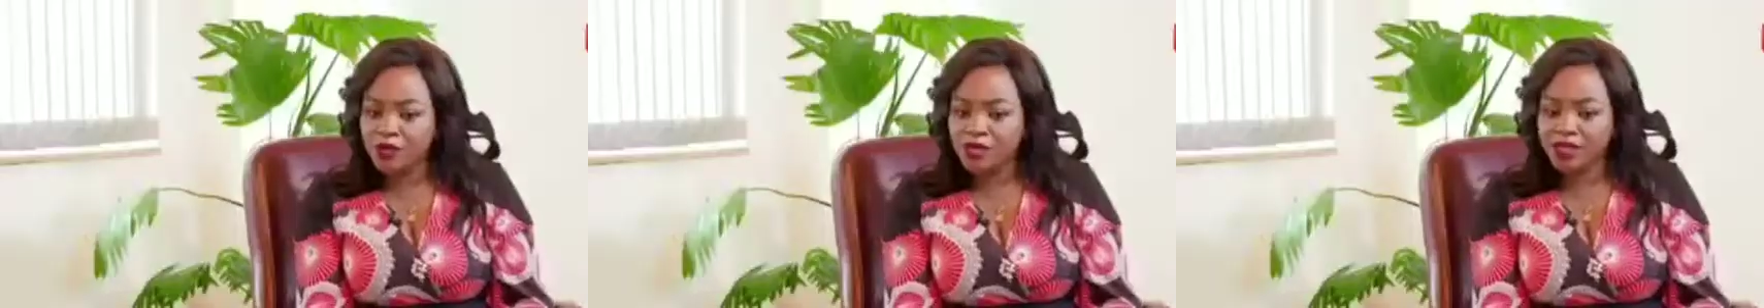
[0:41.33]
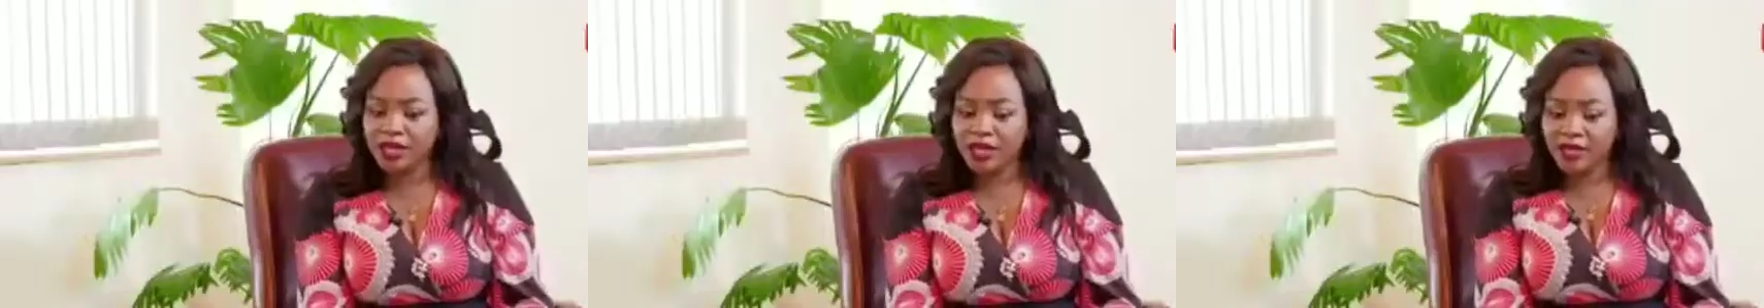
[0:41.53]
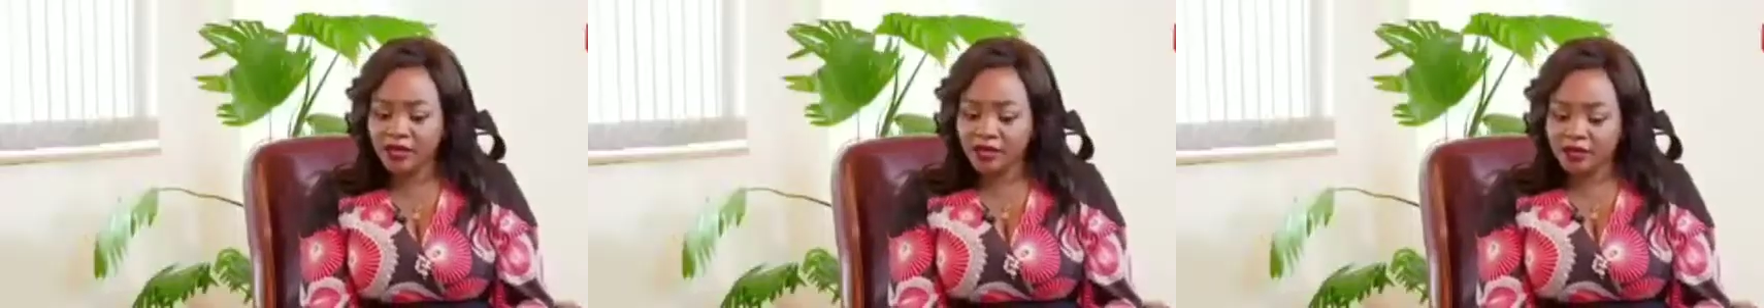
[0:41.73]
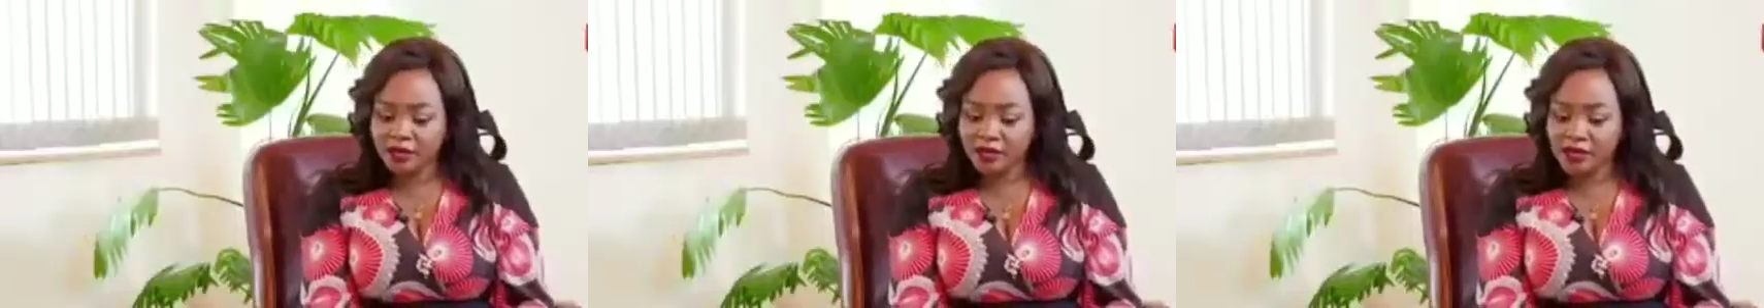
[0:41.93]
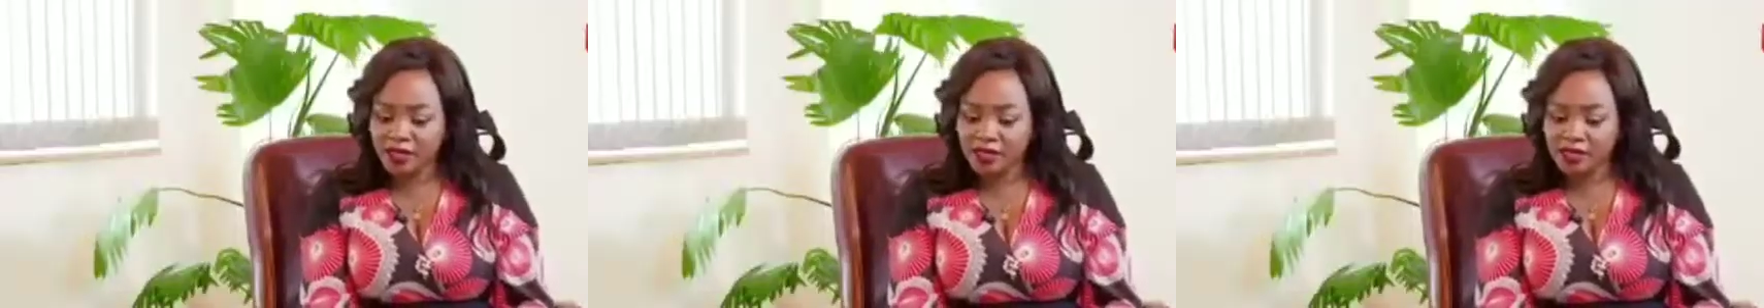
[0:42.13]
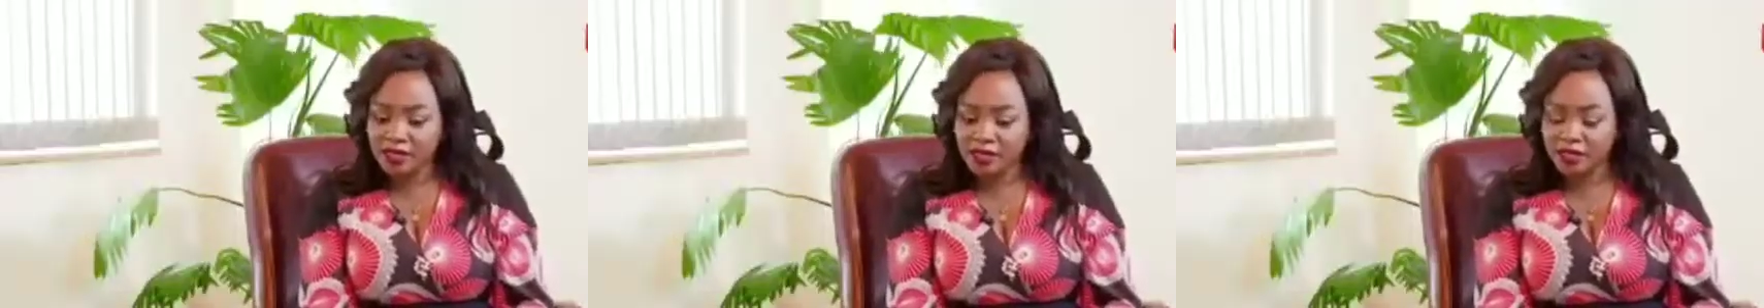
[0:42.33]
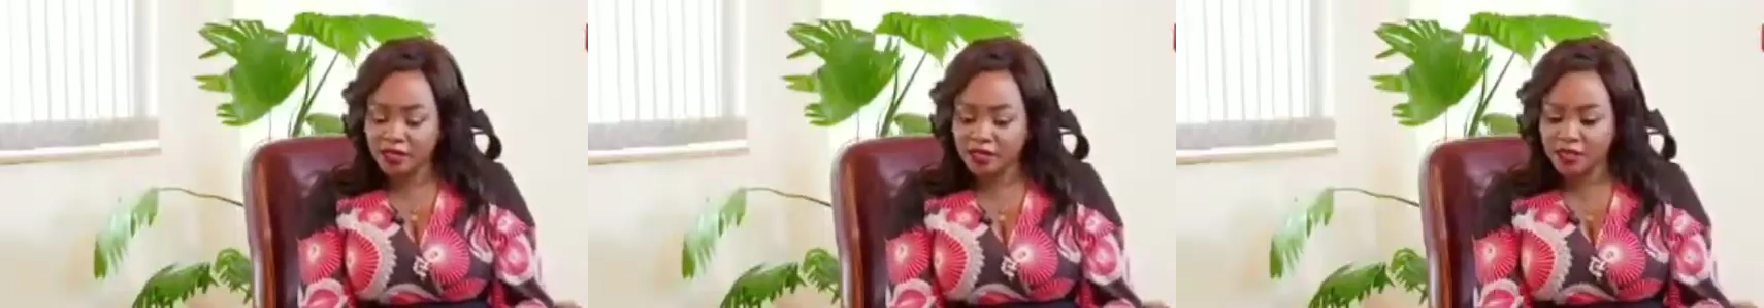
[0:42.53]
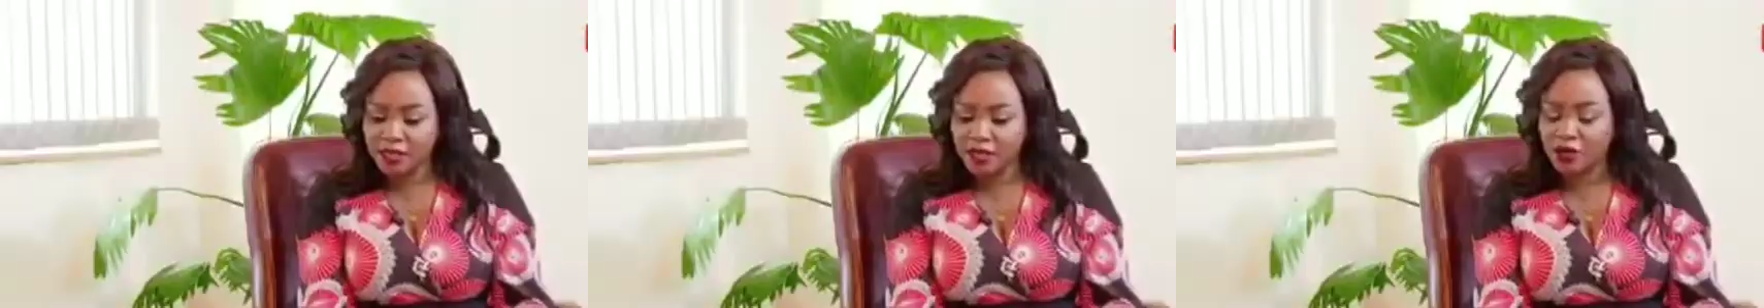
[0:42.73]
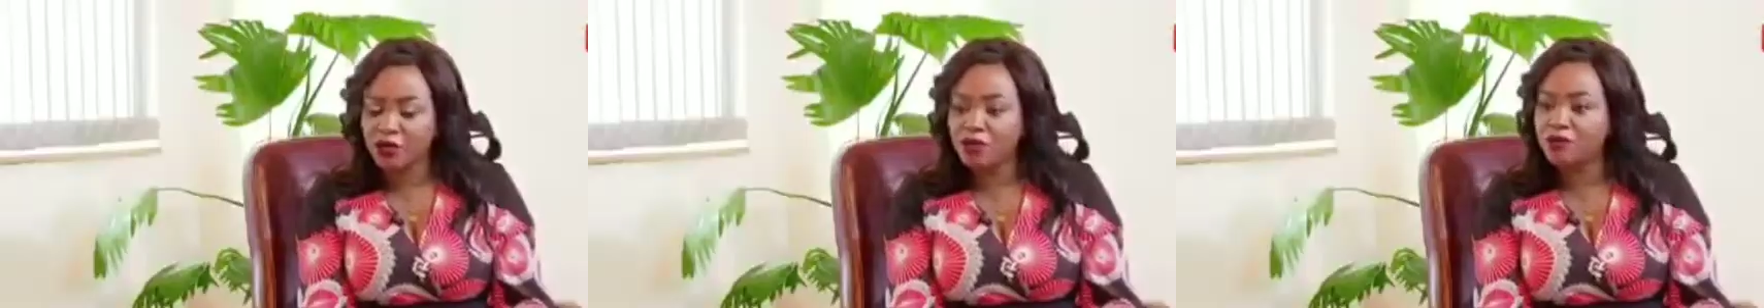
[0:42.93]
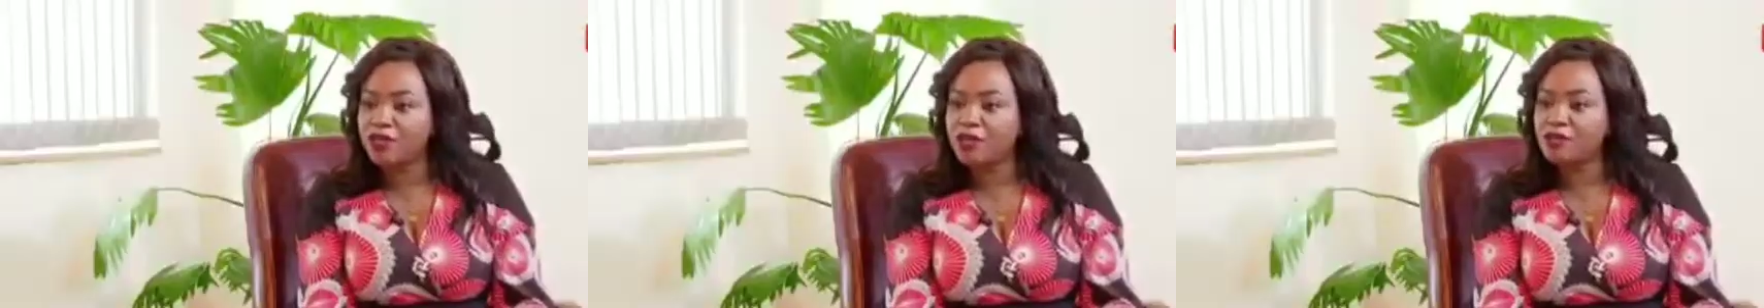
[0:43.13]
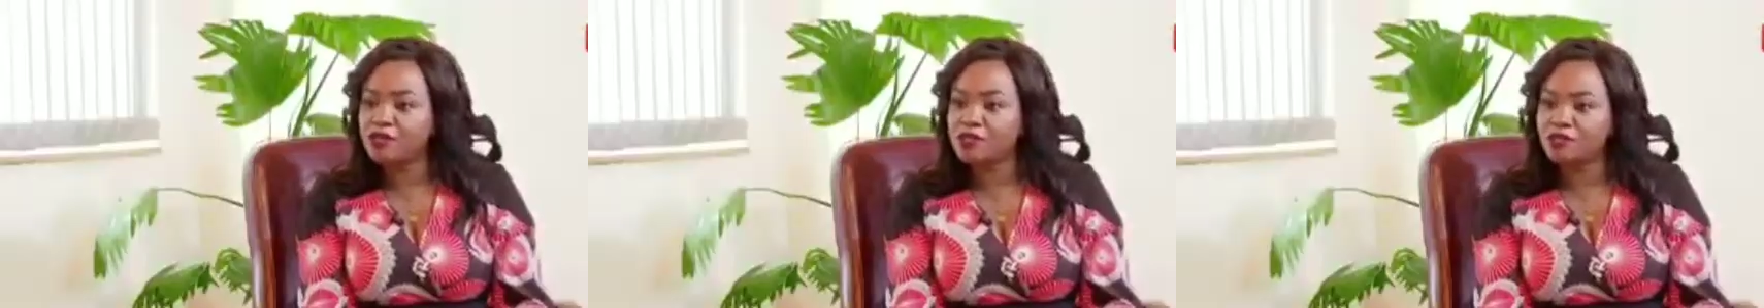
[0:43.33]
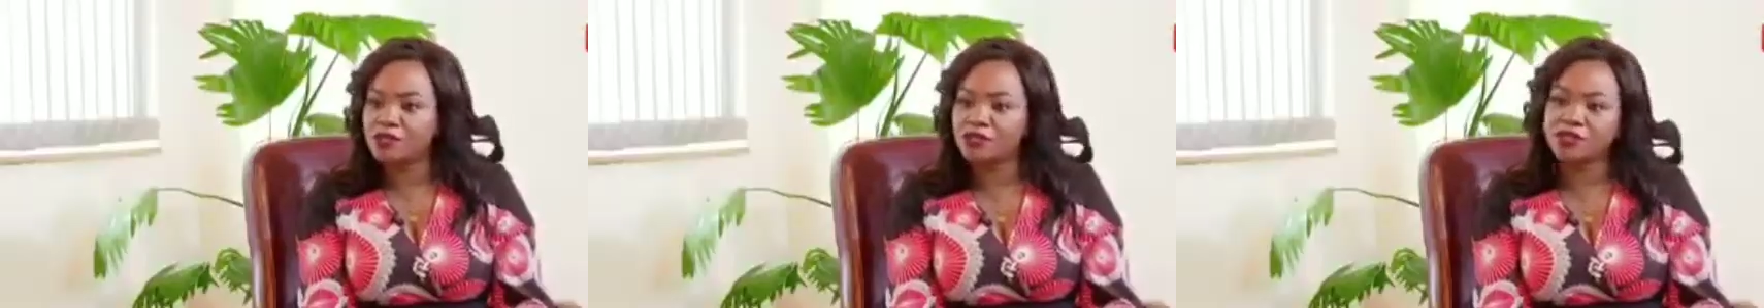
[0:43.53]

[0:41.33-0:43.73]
and I agree that the economy is not